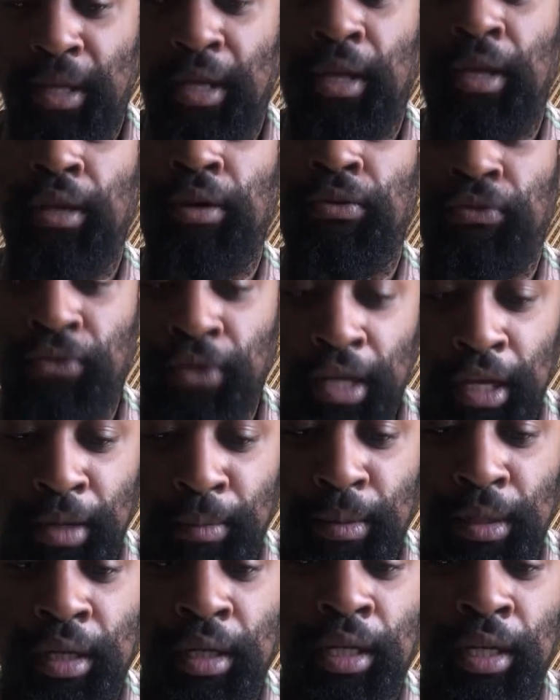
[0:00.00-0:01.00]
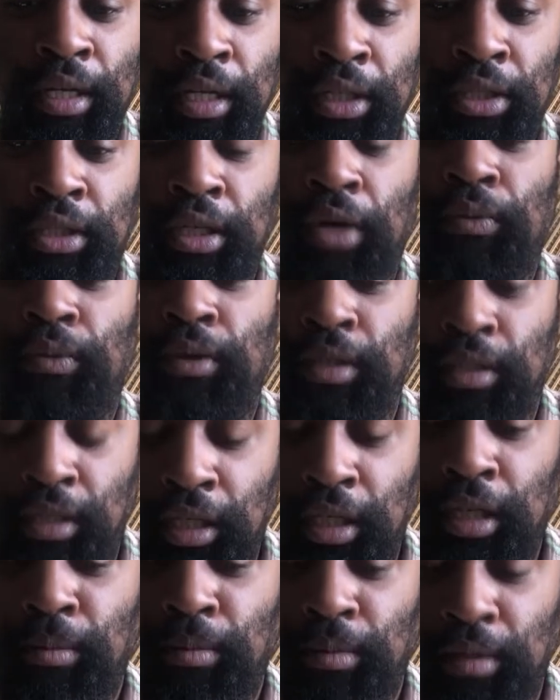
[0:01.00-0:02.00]
In famine he shall
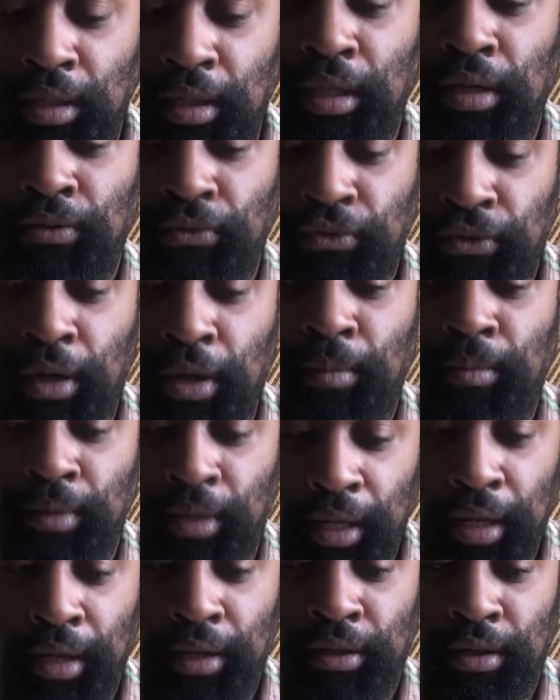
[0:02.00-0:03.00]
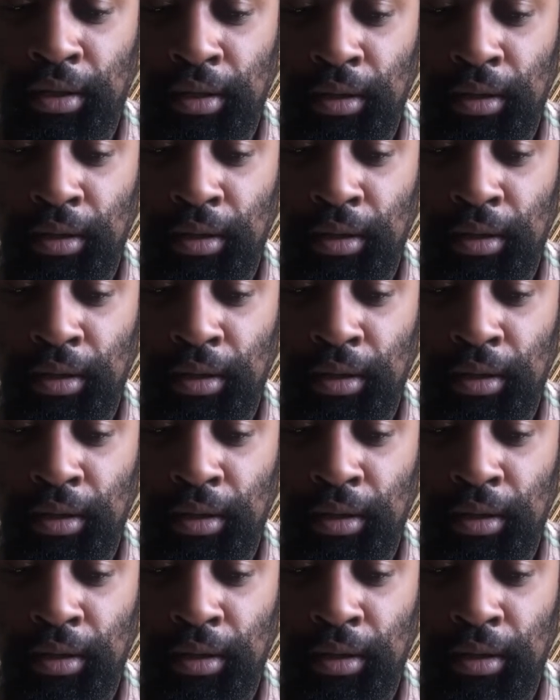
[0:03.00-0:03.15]
redeem thee from death.